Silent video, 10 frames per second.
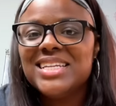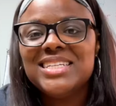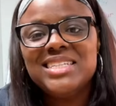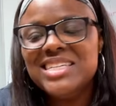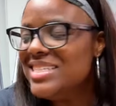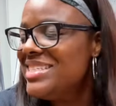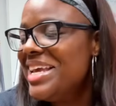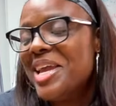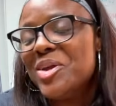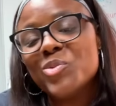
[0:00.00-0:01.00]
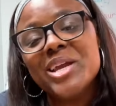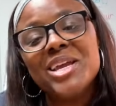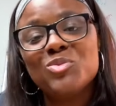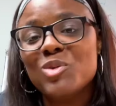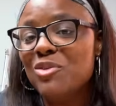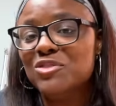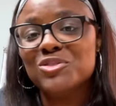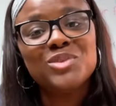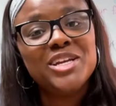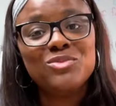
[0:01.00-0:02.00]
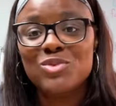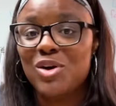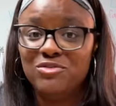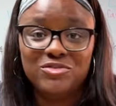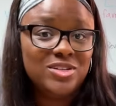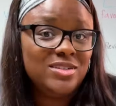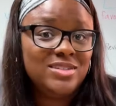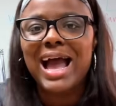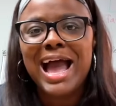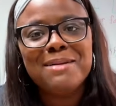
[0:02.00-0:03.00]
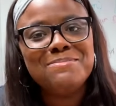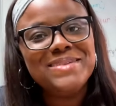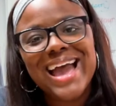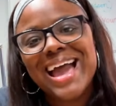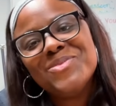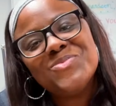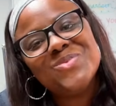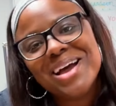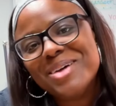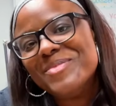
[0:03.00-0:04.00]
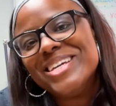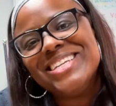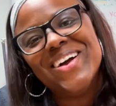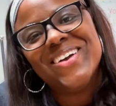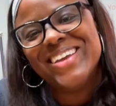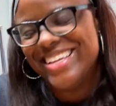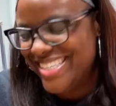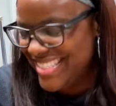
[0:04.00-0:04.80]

This ain't Red Rover, Red Rover. I'm not rubbing your...